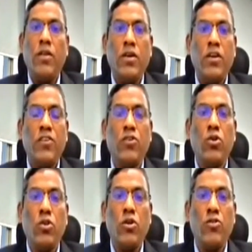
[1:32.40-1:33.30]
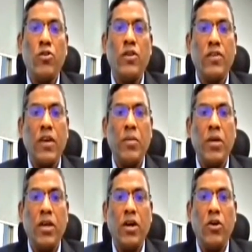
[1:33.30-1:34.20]
the earnings growth also is
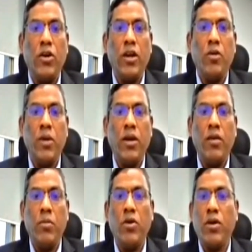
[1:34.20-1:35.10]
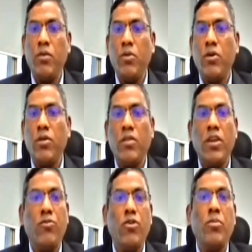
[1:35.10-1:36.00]
coming down. About
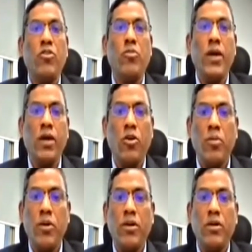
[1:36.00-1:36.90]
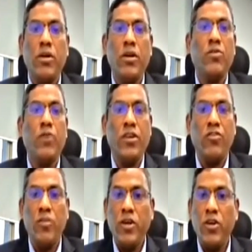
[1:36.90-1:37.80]
3-4 months back, corporate earnings were
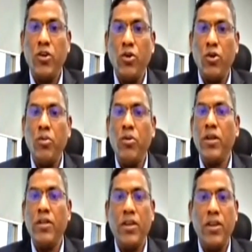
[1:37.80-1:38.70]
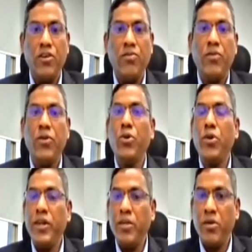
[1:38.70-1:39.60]
estimated to grow about in the range of 15
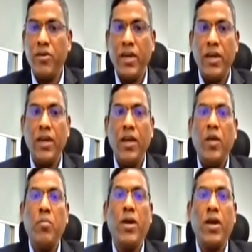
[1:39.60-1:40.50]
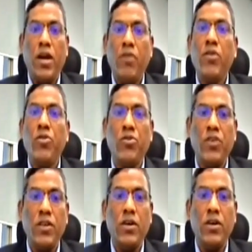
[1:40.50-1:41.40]
to 18%. But now, if you
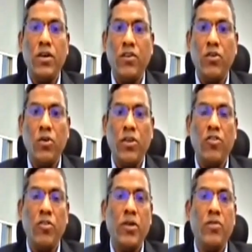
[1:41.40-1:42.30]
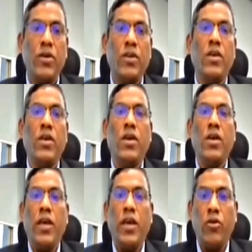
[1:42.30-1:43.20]
see the earnings growth estimates for the
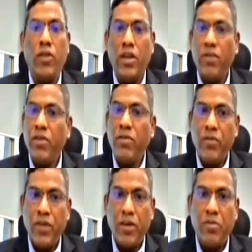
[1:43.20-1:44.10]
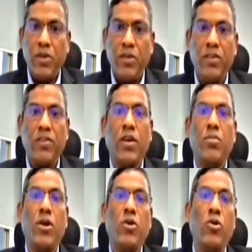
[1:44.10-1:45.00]
Nifty 50 companies has
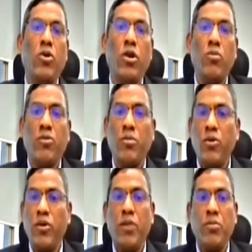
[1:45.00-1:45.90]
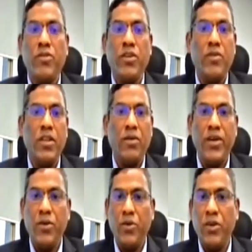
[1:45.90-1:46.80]
come down to almost about 10% for the
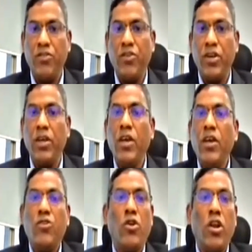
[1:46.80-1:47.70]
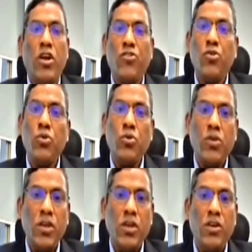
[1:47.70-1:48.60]
FY23. So last 2 to
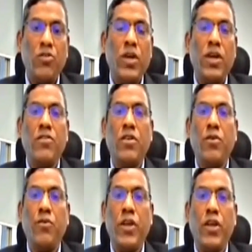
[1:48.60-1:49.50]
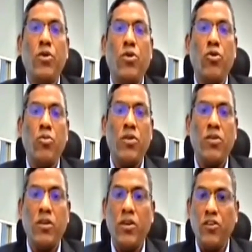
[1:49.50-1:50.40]
3 years, we had seen a very good,
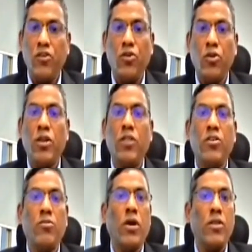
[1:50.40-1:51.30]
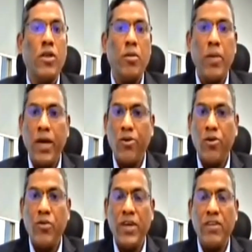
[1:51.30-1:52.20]
robust earnings growth. On that
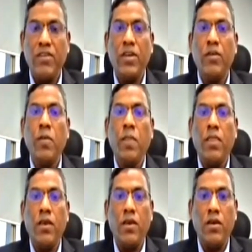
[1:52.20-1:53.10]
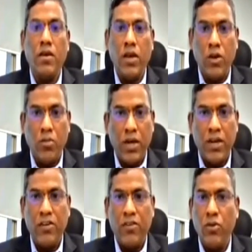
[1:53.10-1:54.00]
backdrop, we had seen the
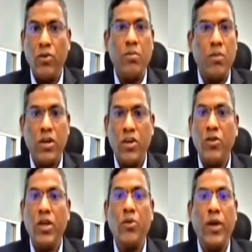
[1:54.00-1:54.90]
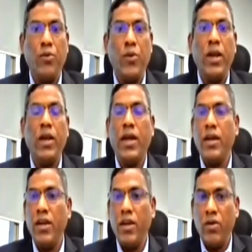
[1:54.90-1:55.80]
market doing quite well,
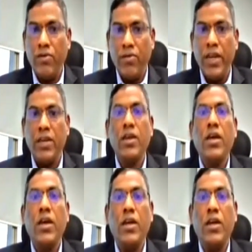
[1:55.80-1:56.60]
and of late,